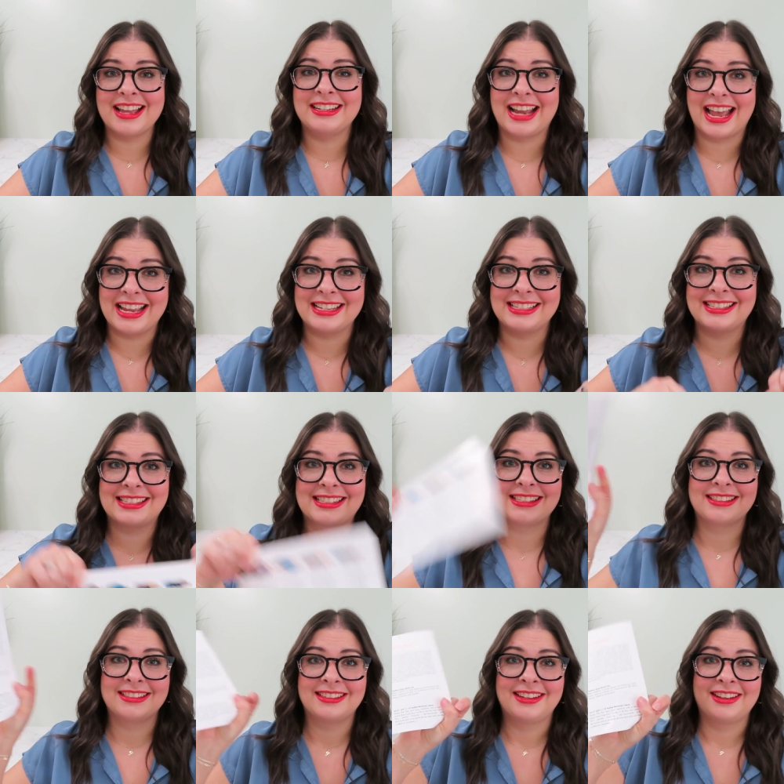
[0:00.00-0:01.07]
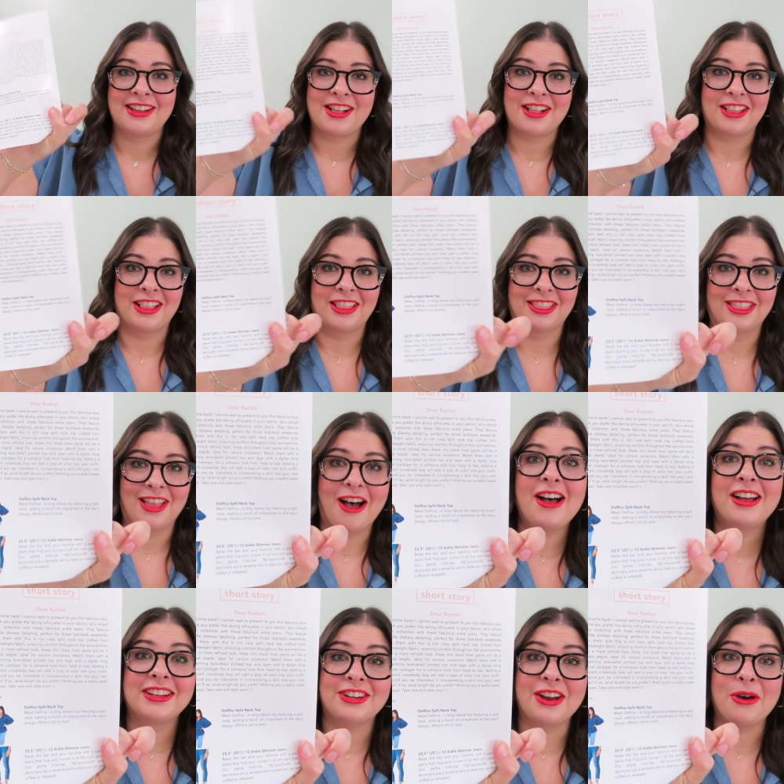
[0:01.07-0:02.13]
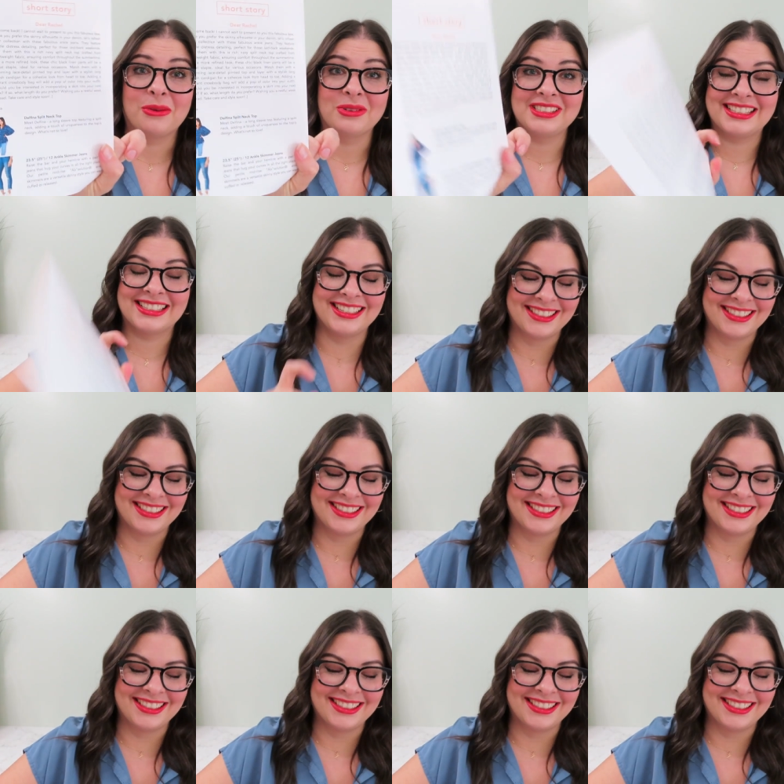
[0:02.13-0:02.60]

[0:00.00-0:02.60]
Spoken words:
nice long note.